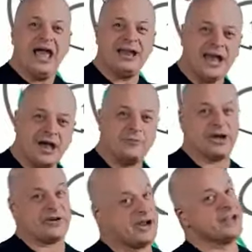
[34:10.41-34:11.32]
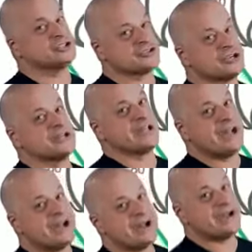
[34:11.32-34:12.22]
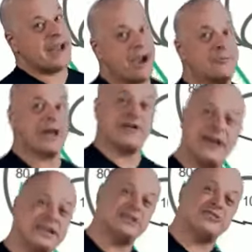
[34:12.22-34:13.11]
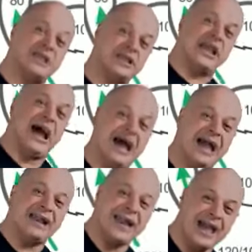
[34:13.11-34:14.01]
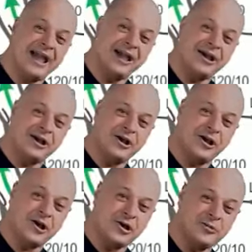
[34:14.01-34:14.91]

now. My gradient's really high now. My gradient really high now